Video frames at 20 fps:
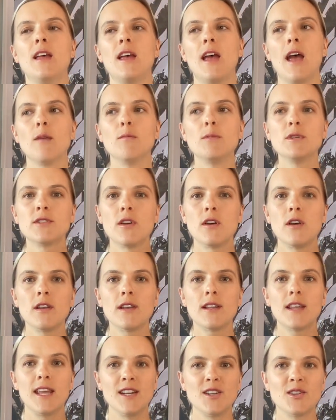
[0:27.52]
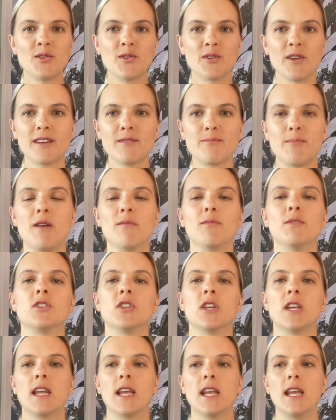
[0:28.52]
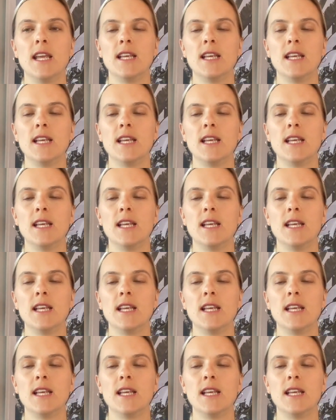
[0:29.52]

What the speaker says: Amazon Kindle Direct Publishing